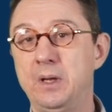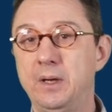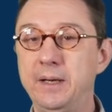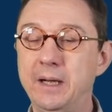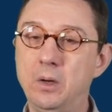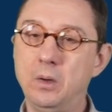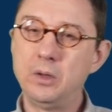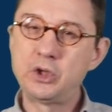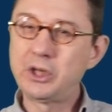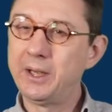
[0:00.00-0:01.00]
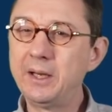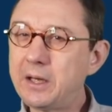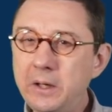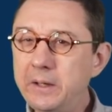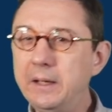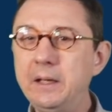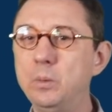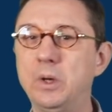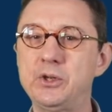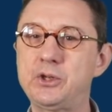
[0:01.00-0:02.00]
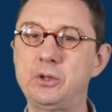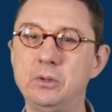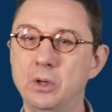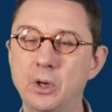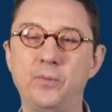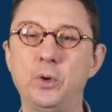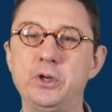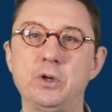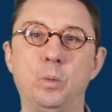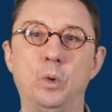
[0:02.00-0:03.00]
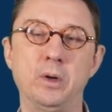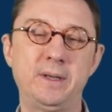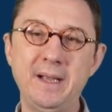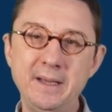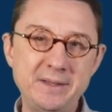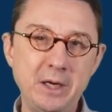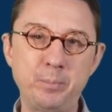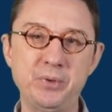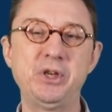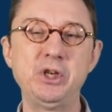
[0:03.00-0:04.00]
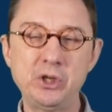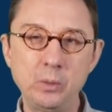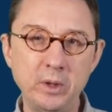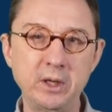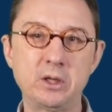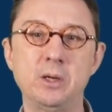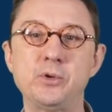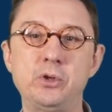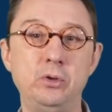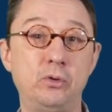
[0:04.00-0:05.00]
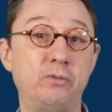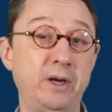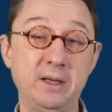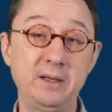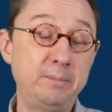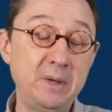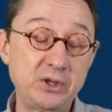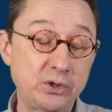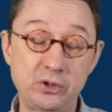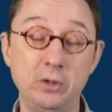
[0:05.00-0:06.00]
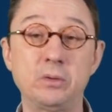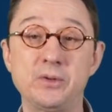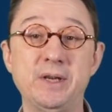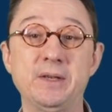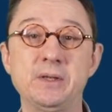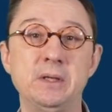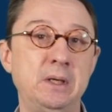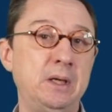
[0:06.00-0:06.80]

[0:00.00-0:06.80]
Now, China clearly wants to avoid a war. That is their position when it comes to Ukraine, and it makes total sense.